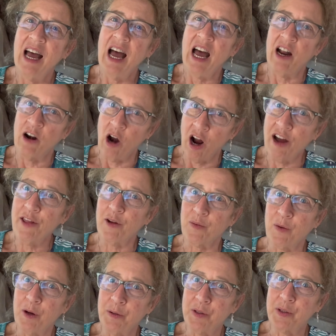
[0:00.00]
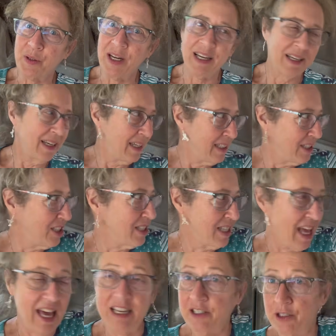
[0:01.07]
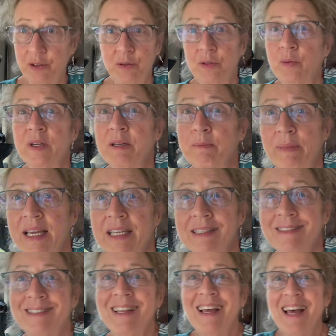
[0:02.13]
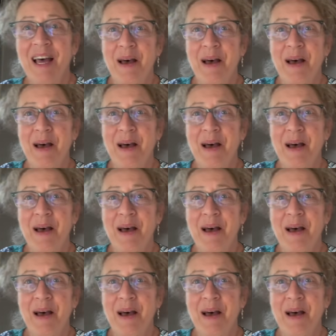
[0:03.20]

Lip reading: our other road trek, it just had two twin beds.